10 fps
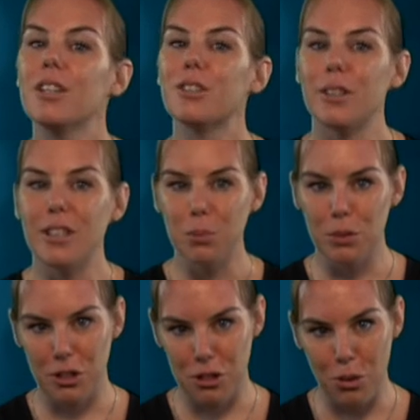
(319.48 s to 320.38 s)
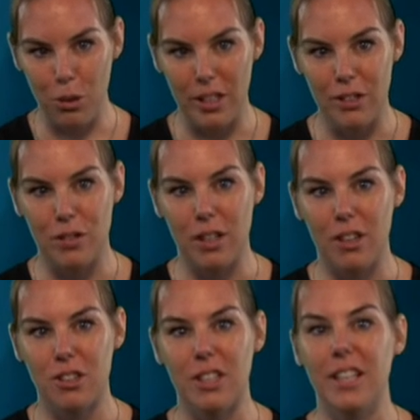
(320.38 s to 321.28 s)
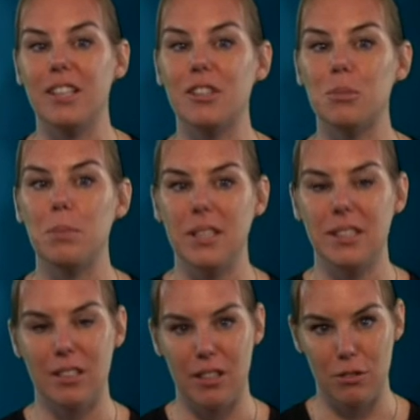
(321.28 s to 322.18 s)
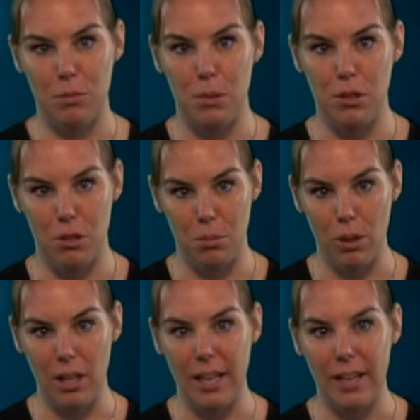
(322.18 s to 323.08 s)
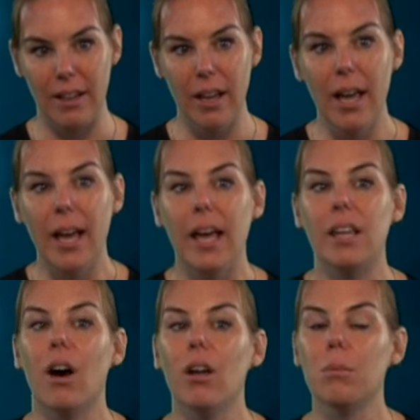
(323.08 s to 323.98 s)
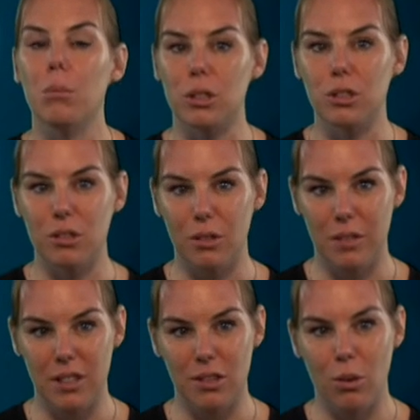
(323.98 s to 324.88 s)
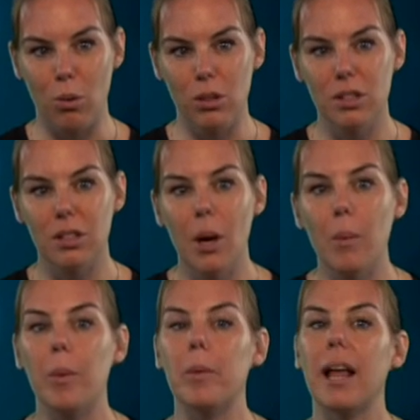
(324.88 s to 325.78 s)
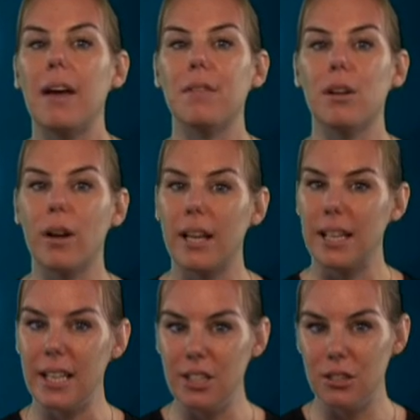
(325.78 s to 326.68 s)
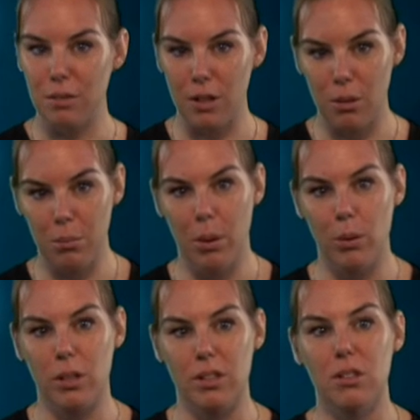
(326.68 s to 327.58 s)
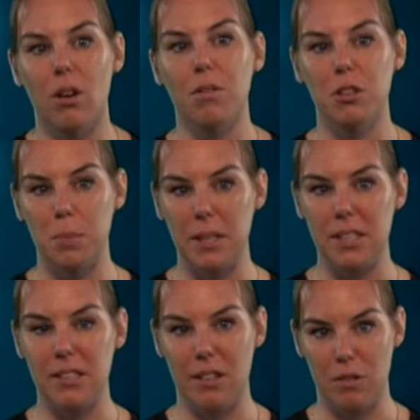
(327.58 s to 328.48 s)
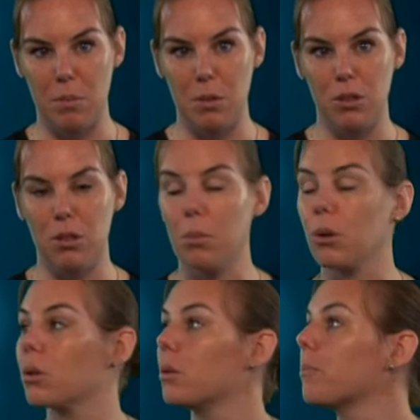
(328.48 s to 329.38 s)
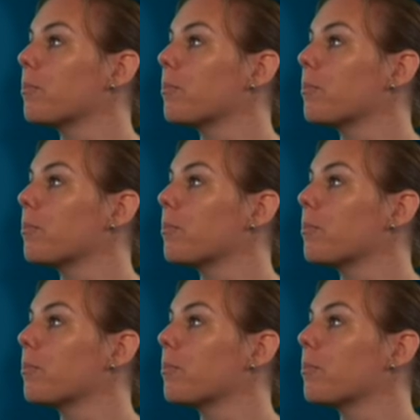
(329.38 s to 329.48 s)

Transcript: So this was a short introduction in a species distribution modeling. In other modules of this course, we will have a look at each of the components of a species distribution model.